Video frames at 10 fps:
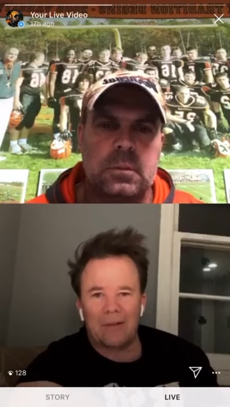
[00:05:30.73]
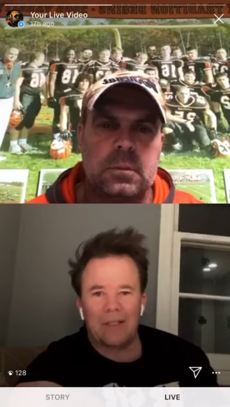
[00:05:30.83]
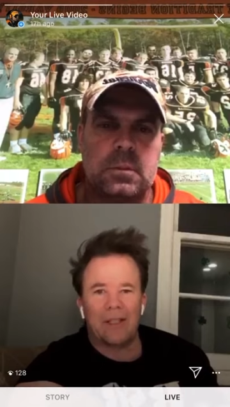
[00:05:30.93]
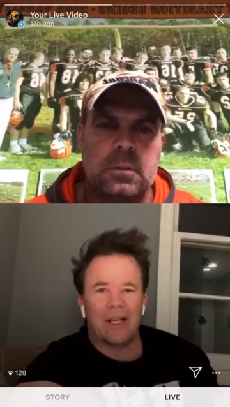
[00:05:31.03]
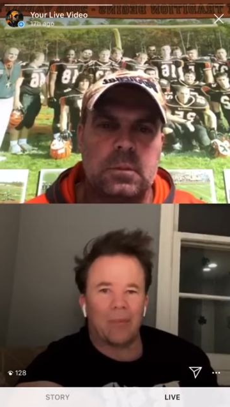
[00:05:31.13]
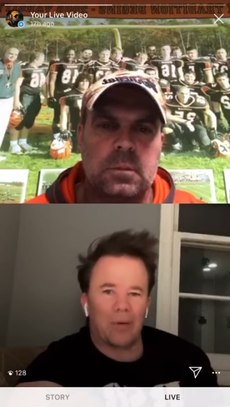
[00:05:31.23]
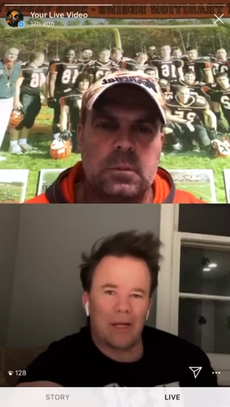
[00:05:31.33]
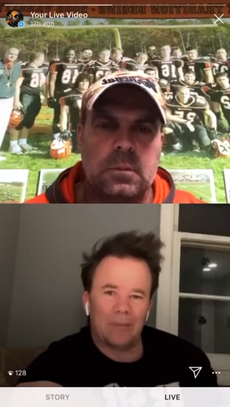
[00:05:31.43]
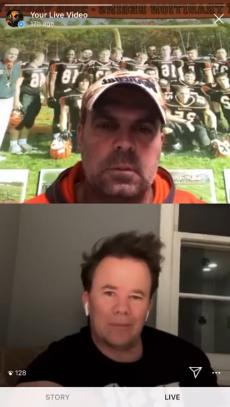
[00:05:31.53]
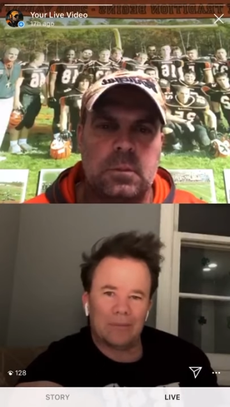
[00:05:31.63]
Speaker 1: you got a problem.
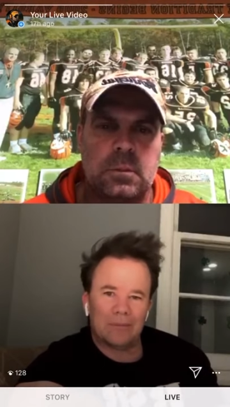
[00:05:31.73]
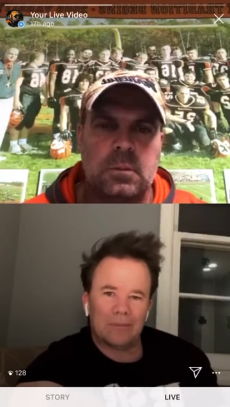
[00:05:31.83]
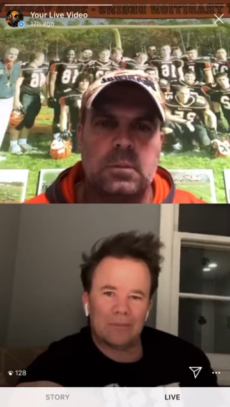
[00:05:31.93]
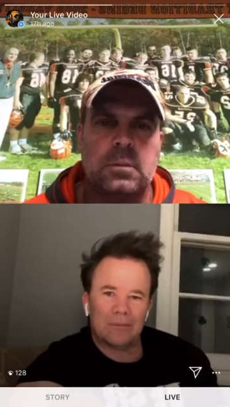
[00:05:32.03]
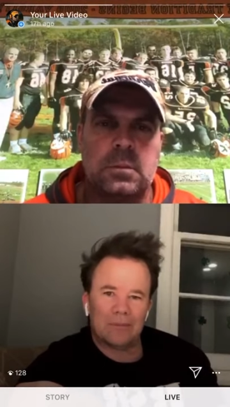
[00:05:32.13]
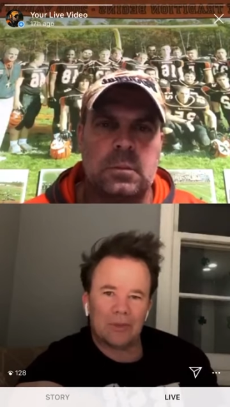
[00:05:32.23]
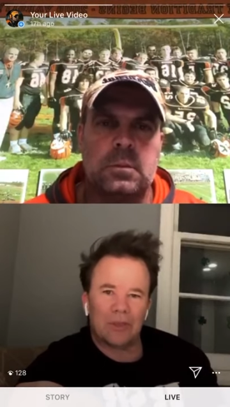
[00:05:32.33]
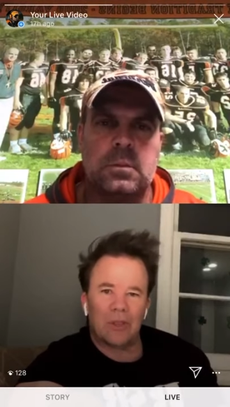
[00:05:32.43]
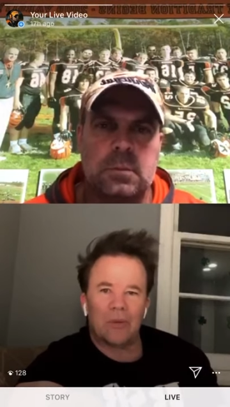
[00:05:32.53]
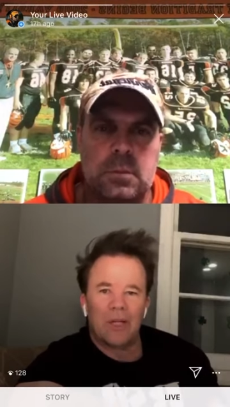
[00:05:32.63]
Mm-hmm. So
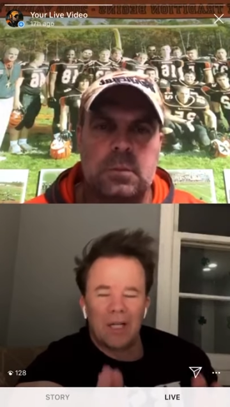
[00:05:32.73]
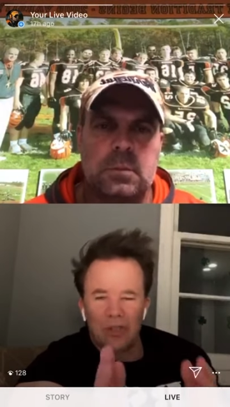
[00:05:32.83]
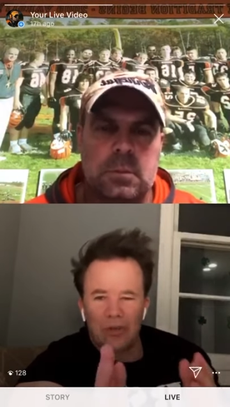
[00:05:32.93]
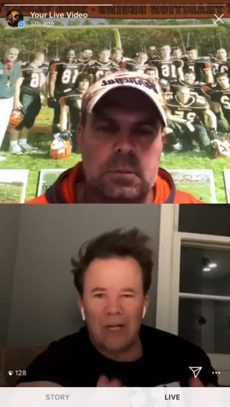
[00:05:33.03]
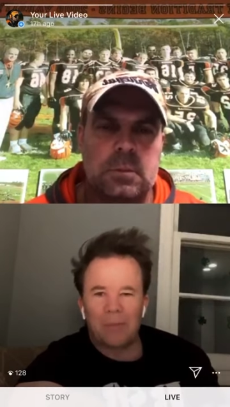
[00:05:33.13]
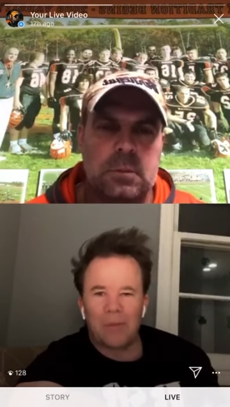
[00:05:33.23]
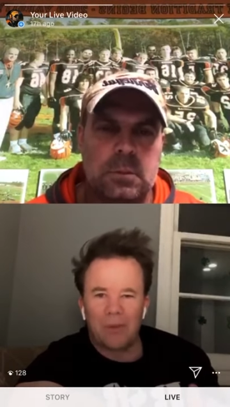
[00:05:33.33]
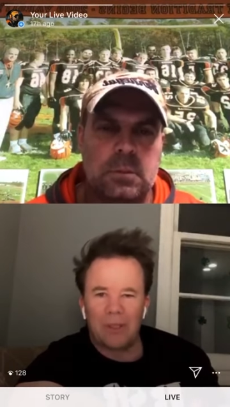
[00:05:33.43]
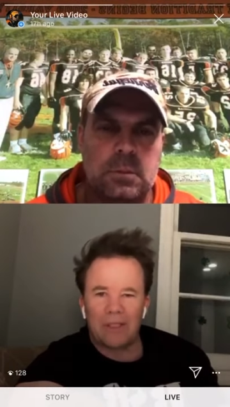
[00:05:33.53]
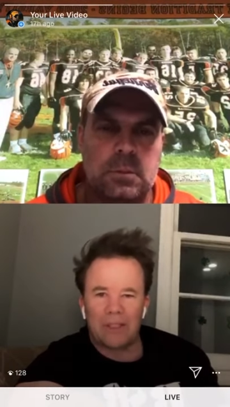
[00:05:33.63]
try to be
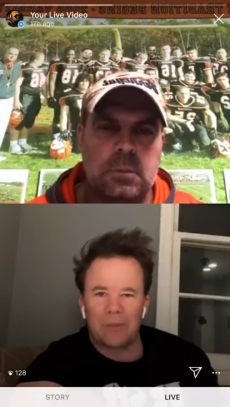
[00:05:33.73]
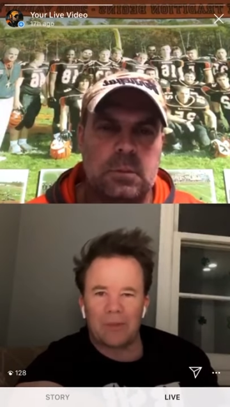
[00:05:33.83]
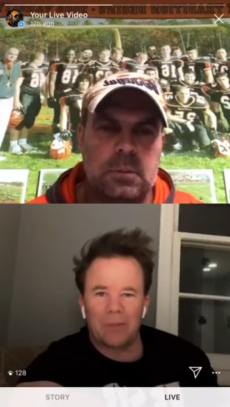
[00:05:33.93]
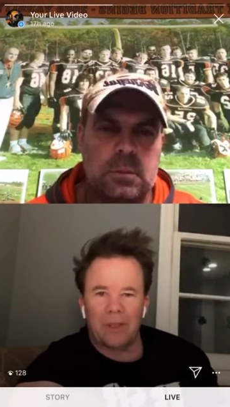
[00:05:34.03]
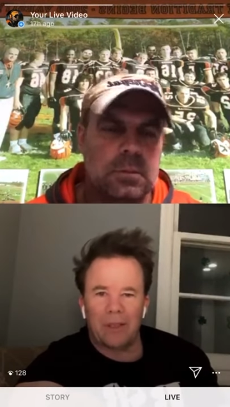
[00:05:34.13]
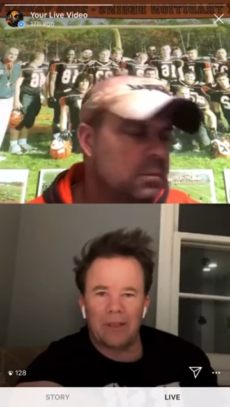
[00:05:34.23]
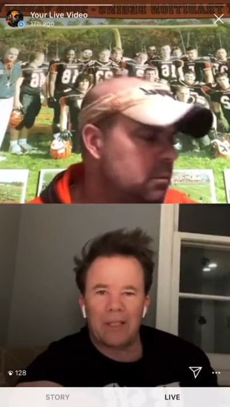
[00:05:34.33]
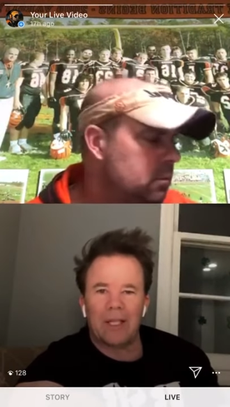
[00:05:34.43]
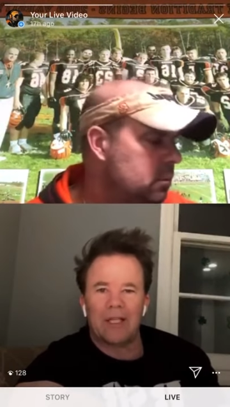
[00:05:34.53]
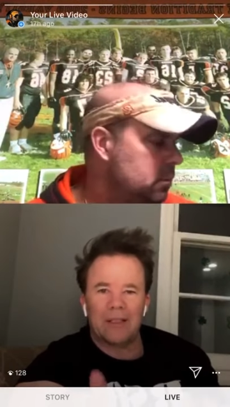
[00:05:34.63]
realistic with the player.
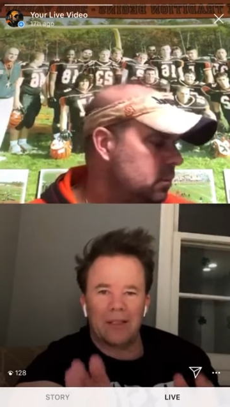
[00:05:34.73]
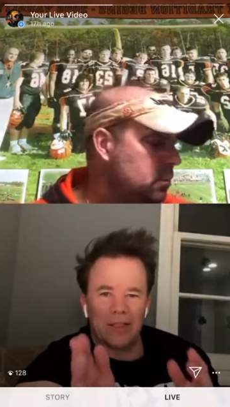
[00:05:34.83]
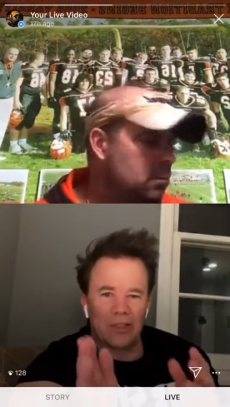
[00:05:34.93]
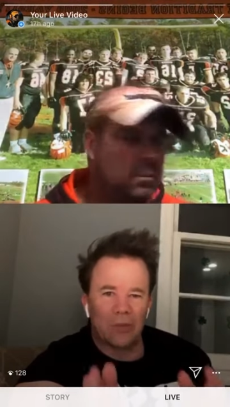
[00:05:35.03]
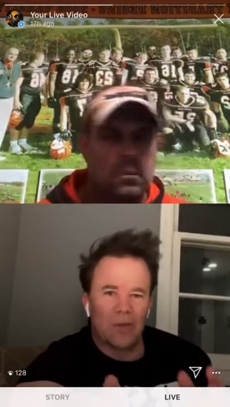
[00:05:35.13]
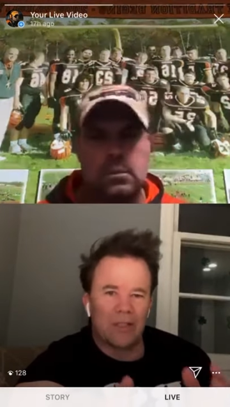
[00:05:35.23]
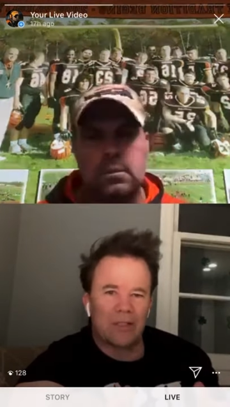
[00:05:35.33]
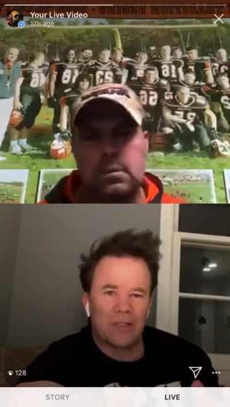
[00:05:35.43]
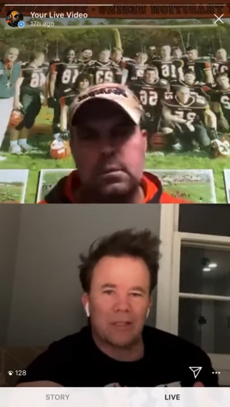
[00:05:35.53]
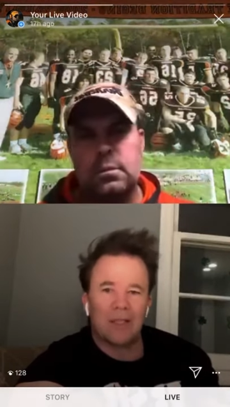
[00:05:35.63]
Say, this is where I see
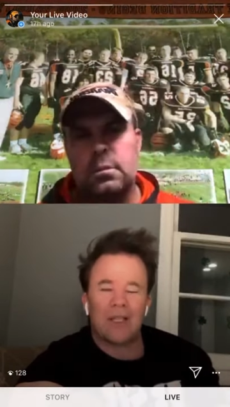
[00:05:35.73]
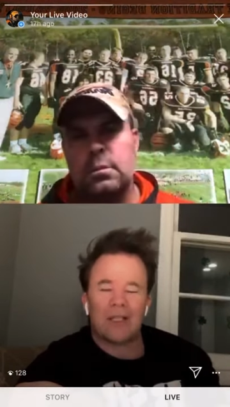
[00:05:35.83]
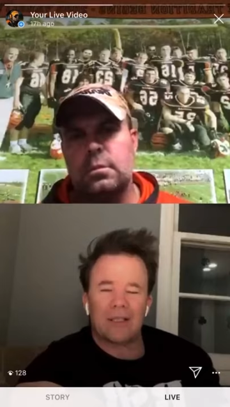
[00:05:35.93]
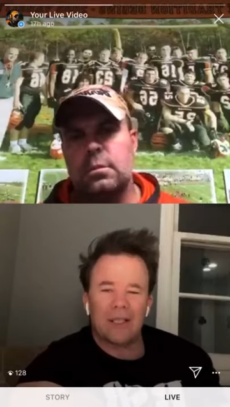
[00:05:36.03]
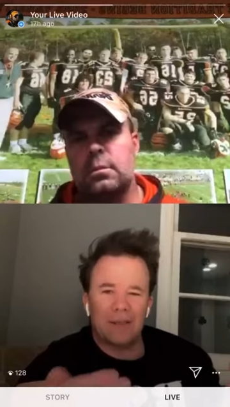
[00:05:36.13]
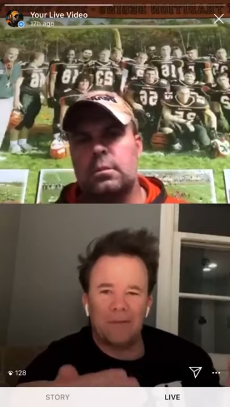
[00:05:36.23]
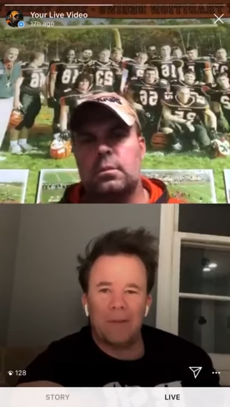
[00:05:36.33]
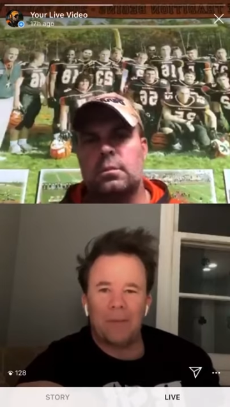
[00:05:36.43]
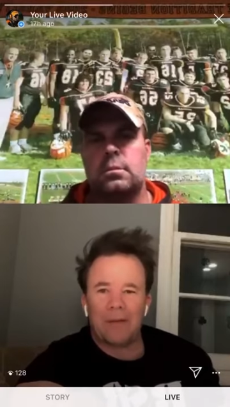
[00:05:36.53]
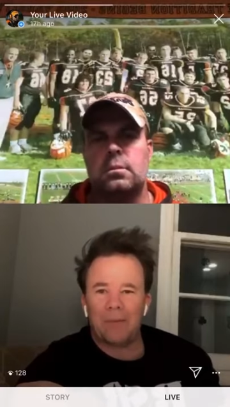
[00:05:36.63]
it. Get the
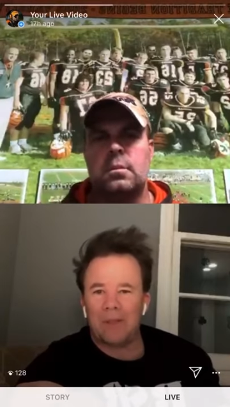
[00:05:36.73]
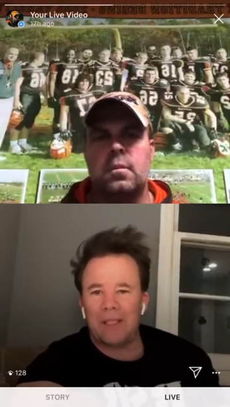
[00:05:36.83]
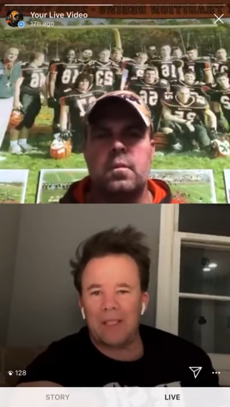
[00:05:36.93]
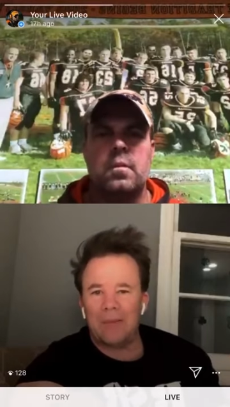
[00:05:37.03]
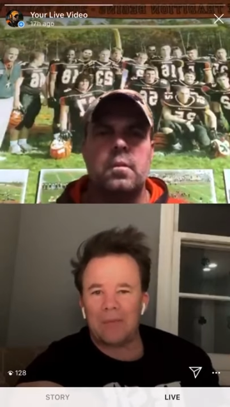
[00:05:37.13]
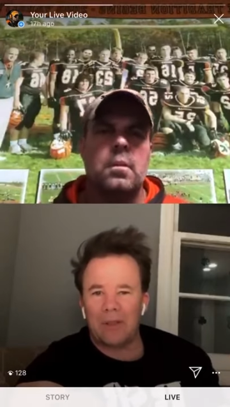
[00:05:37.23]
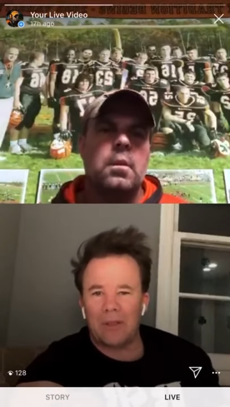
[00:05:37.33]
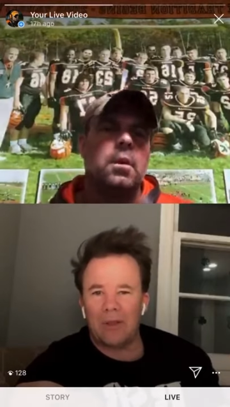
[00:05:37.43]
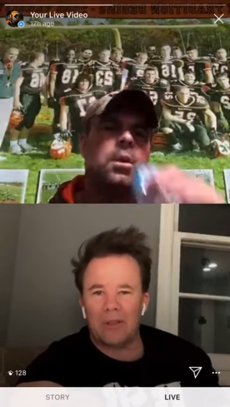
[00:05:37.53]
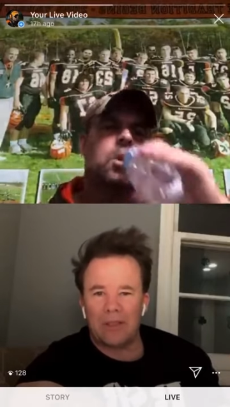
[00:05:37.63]
feedback from the teams and the
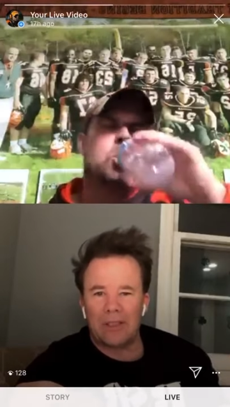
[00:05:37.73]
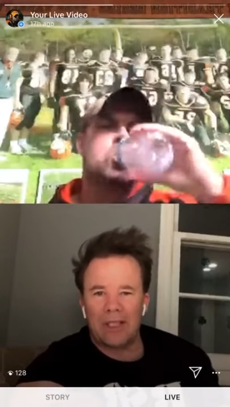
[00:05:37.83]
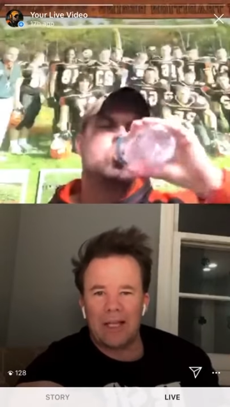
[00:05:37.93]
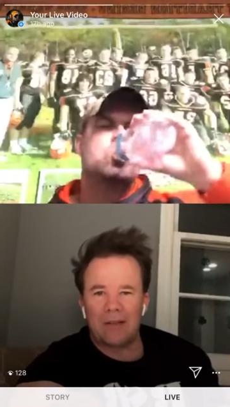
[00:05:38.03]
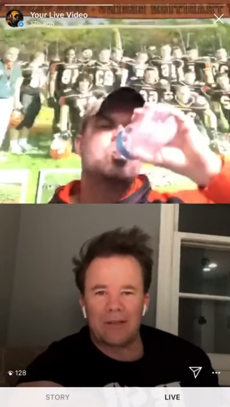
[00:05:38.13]
coaches and the scouts.